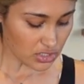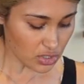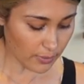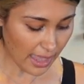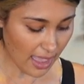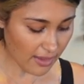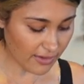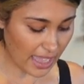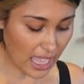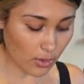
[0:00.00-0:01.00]
So we
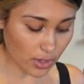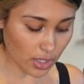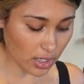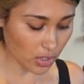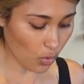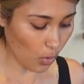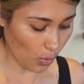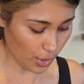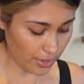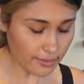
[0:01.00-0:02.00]
have our
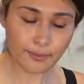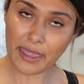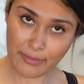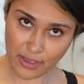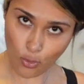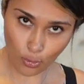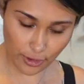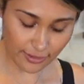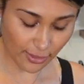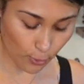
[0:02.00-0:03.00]
corn, baby
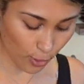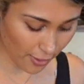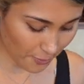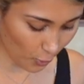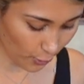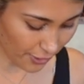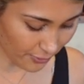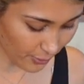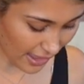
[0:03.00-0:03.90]
corn, low carb corn.